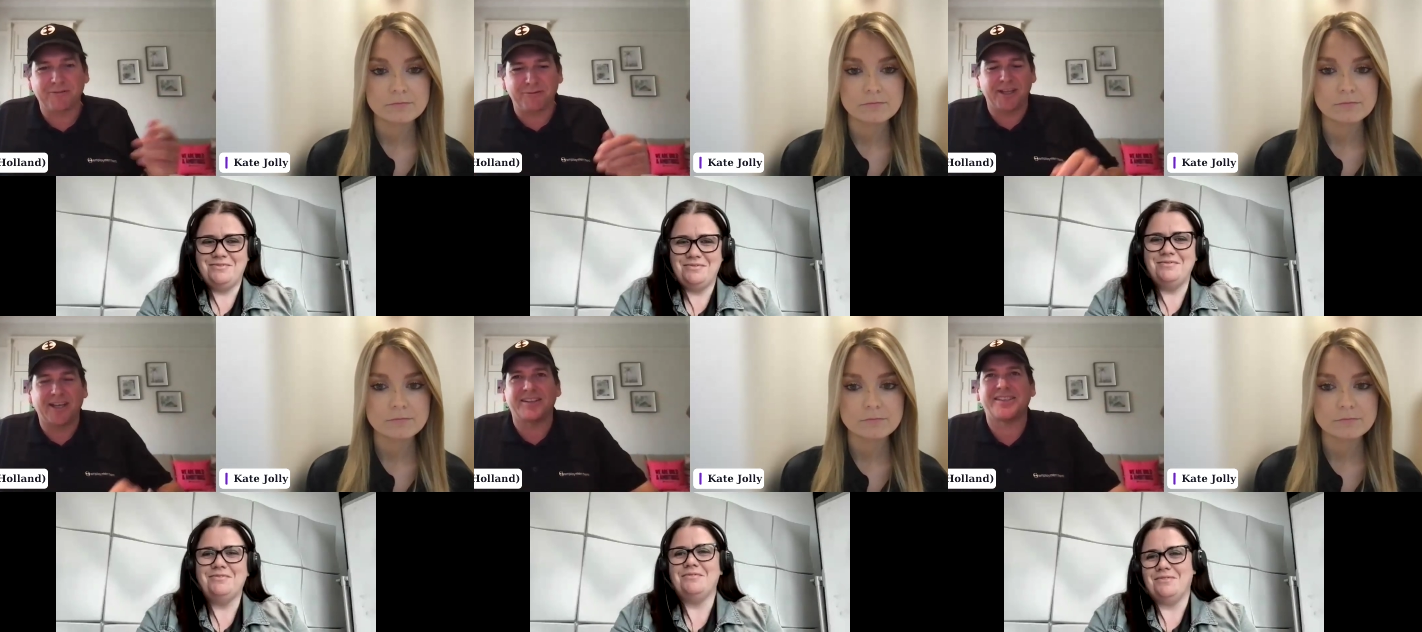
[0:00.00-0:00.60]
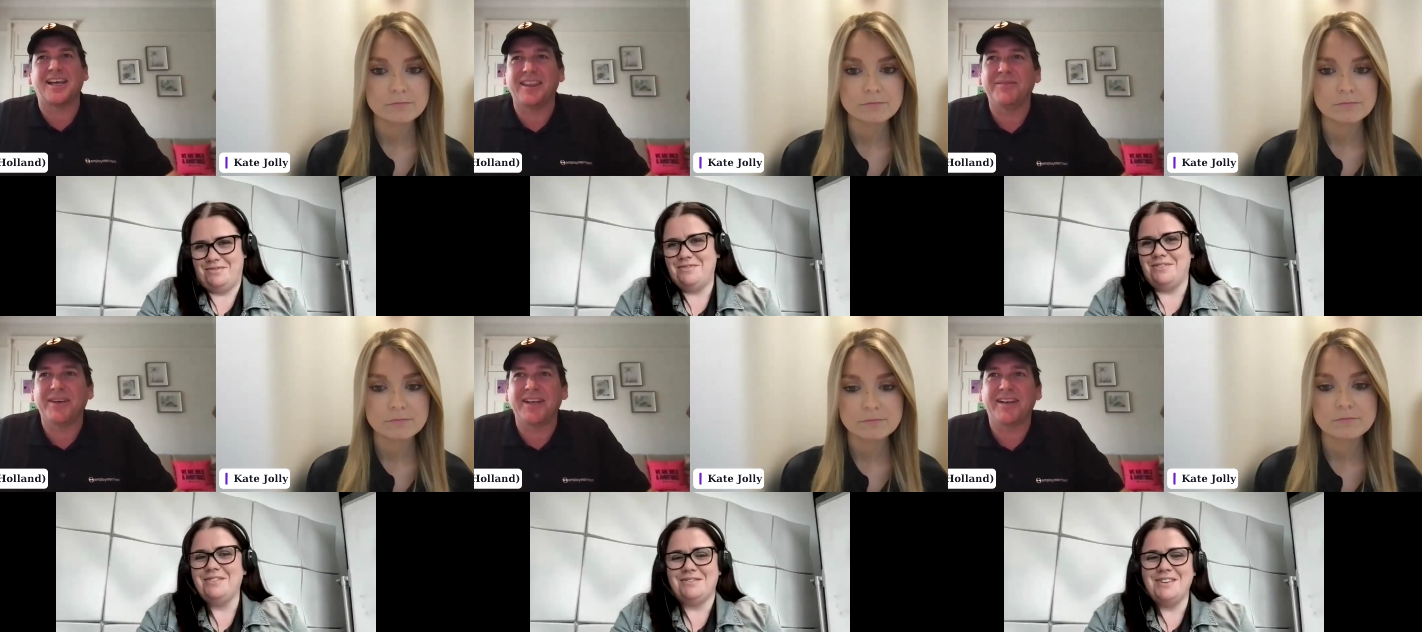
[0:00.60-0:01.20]
Speaker 1: don't fully understand
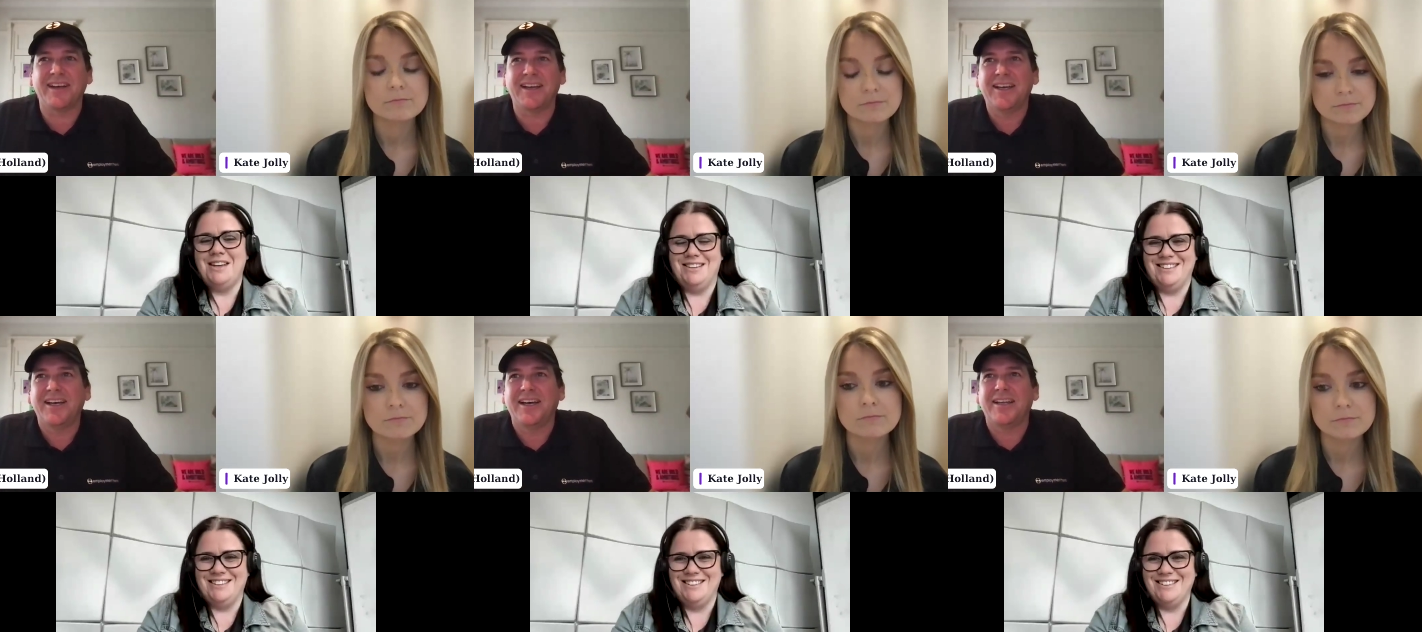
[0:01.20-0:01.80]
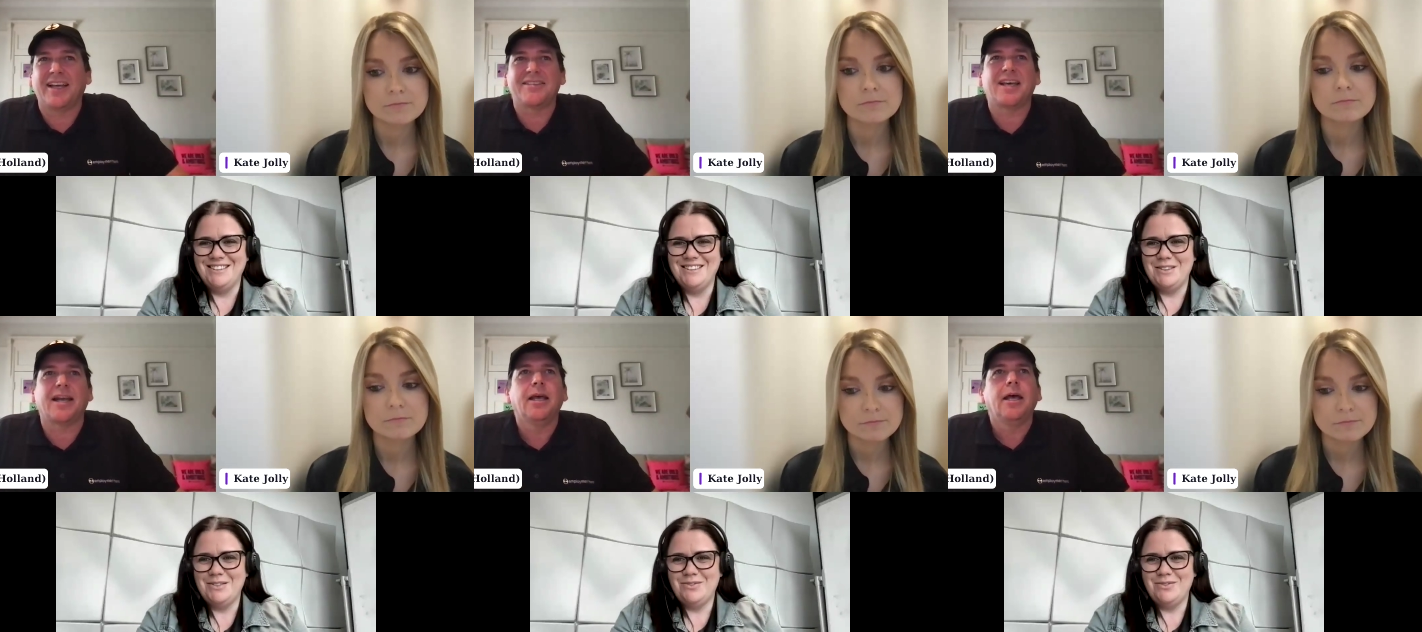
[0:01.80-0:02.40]
them, and uh, and that's
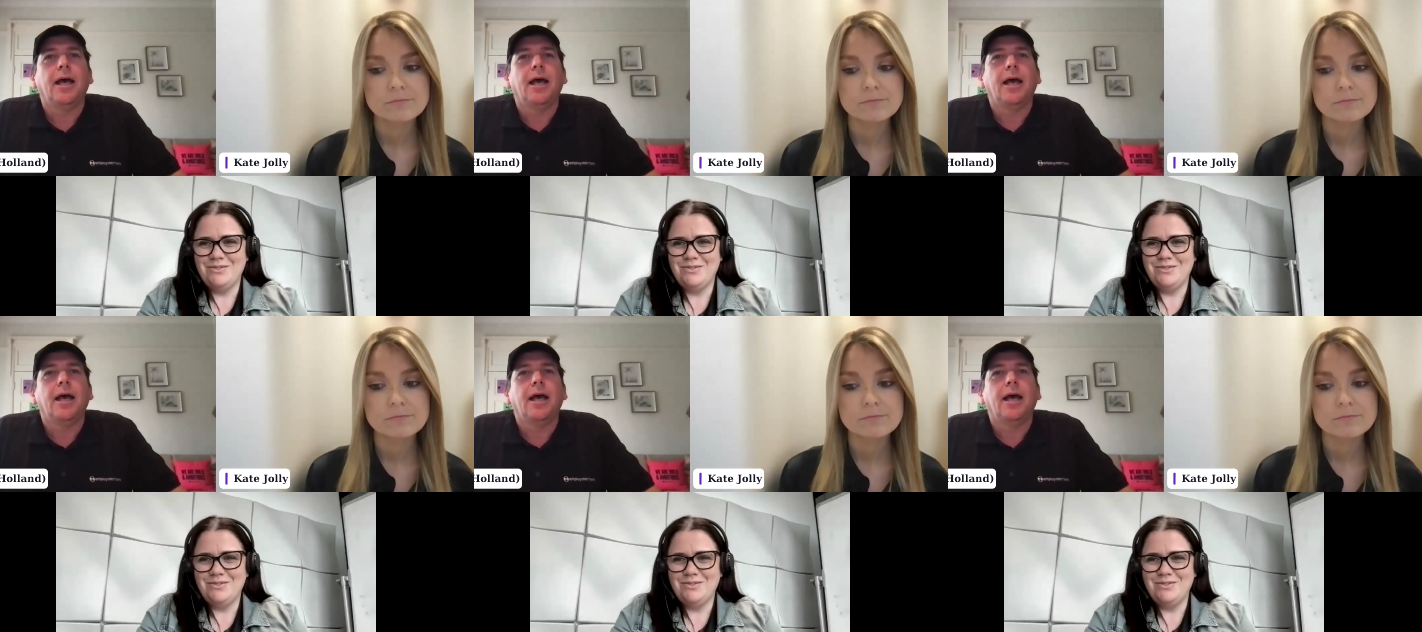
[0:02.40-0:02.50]
that.